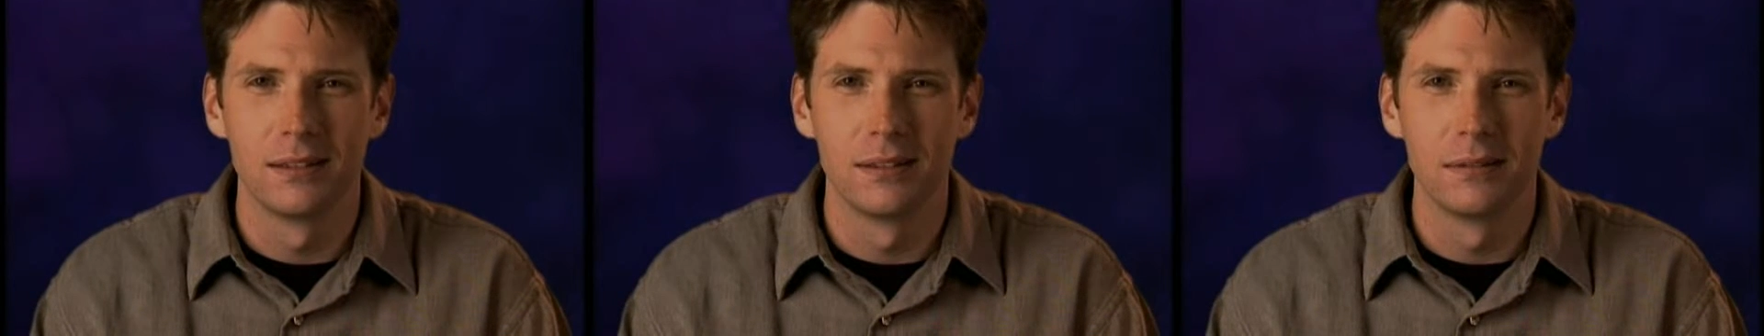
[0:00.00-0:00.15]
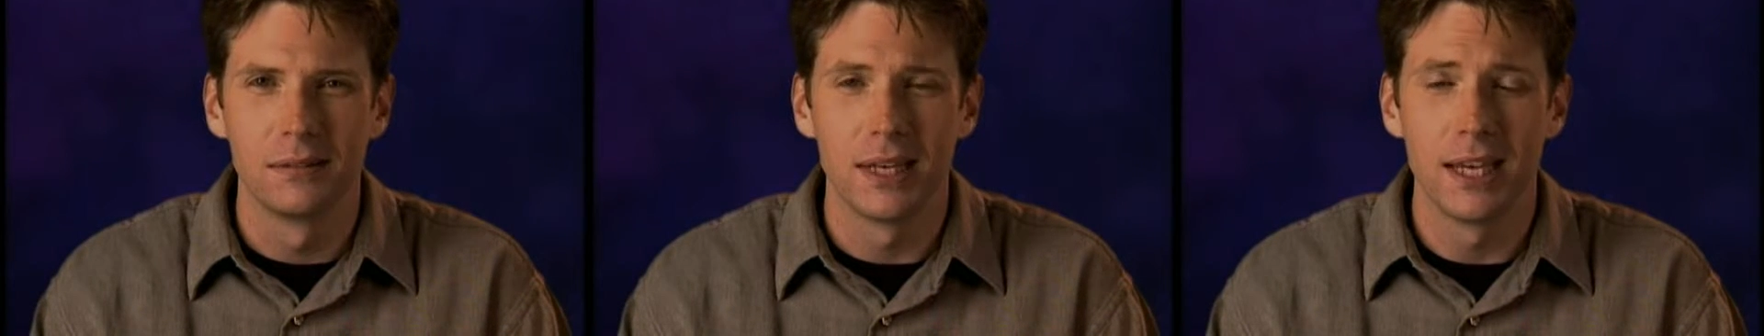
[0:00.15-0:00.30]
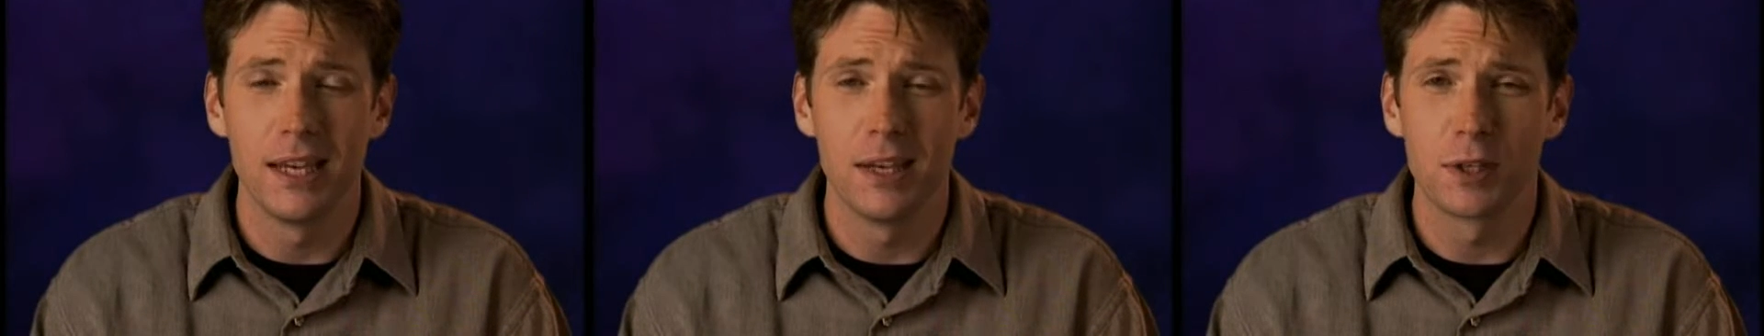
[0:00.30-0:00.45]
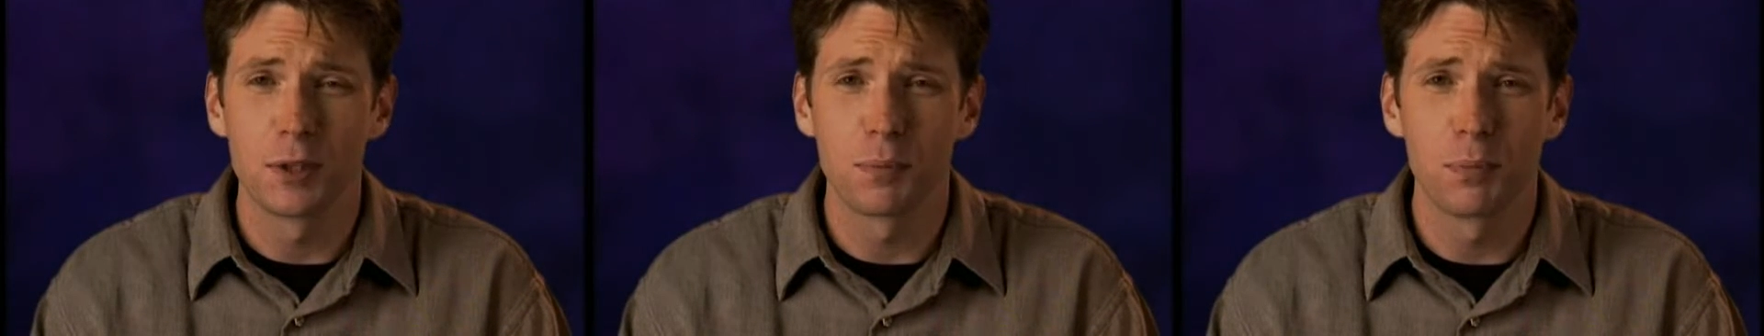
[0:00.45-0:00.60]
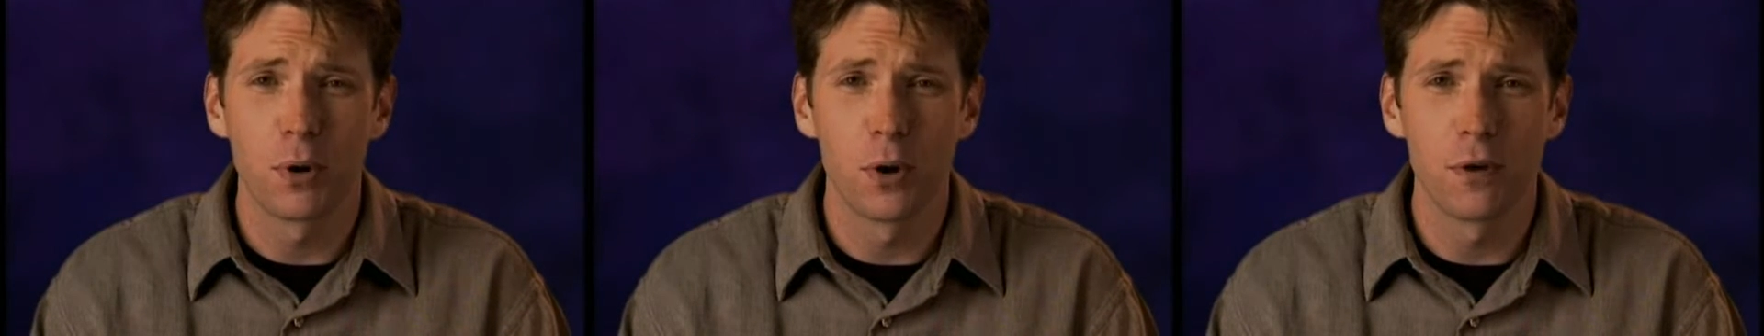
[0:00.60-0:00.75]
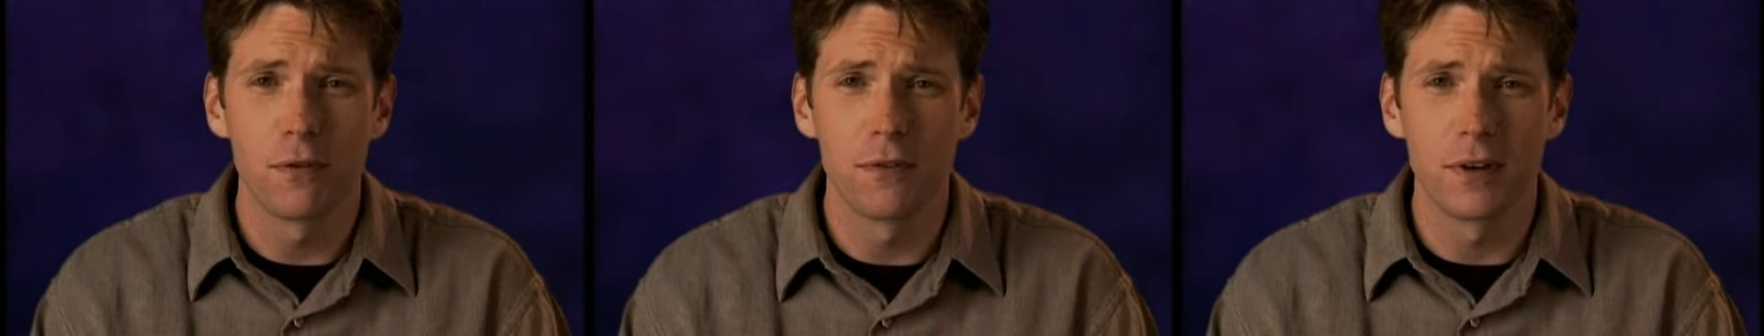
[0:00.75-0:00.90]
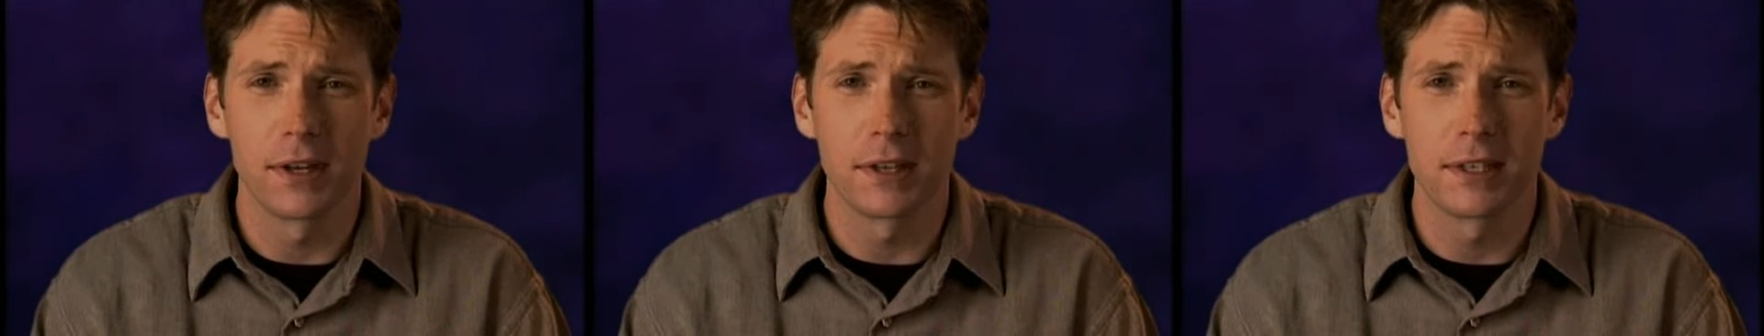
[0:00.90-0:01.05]
He is
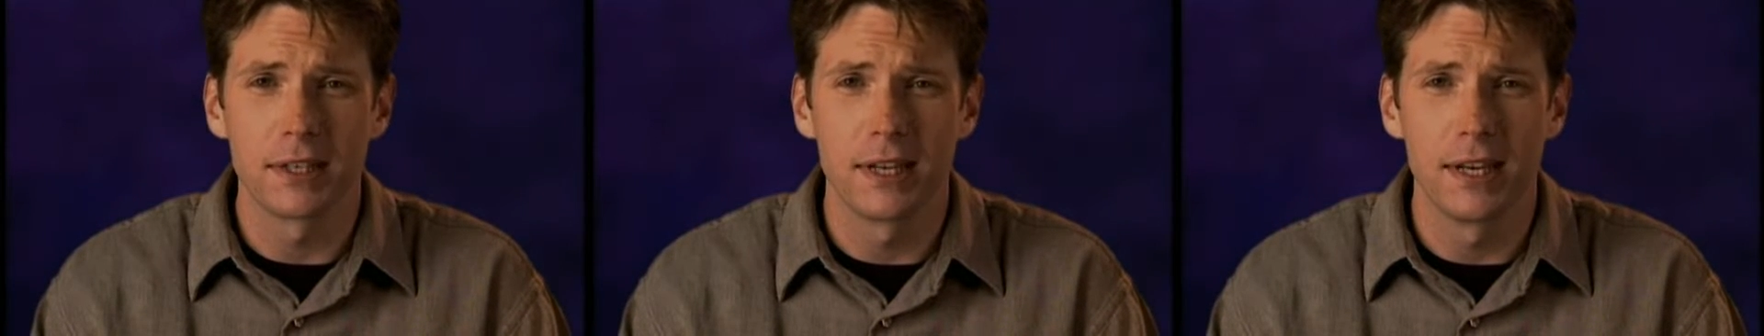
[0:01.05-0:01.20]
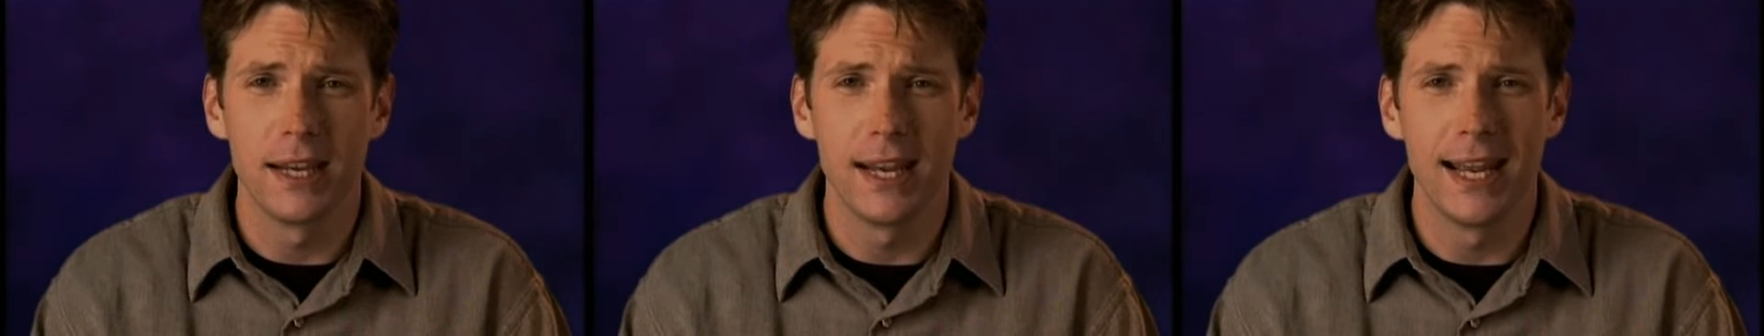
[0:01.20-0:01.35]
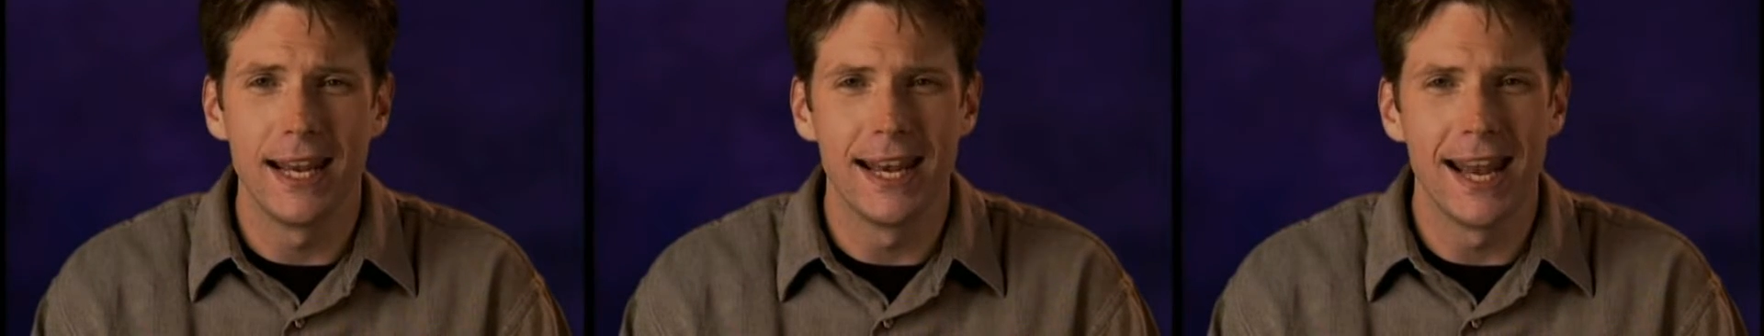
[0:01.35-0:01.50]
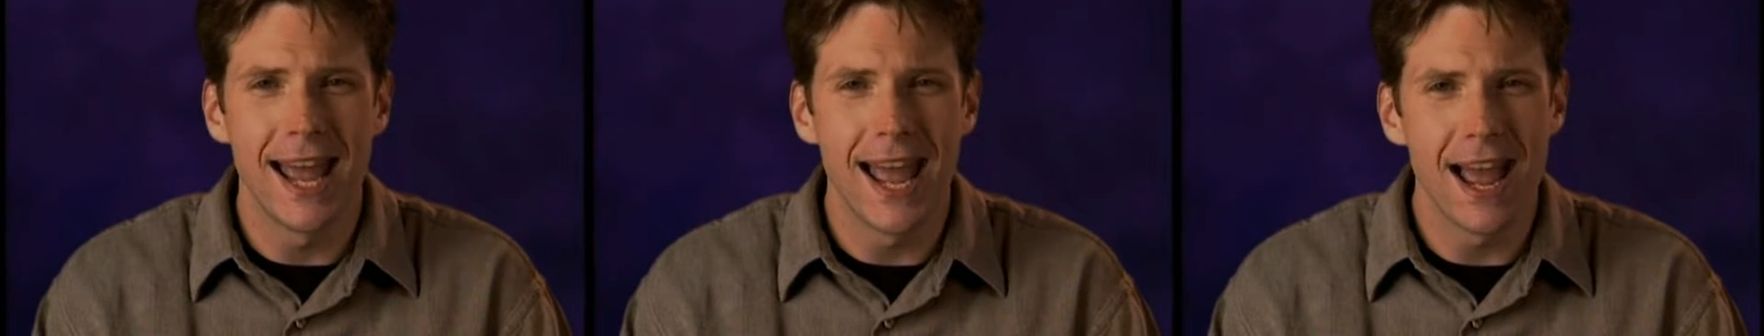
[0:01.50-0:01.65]
perfect in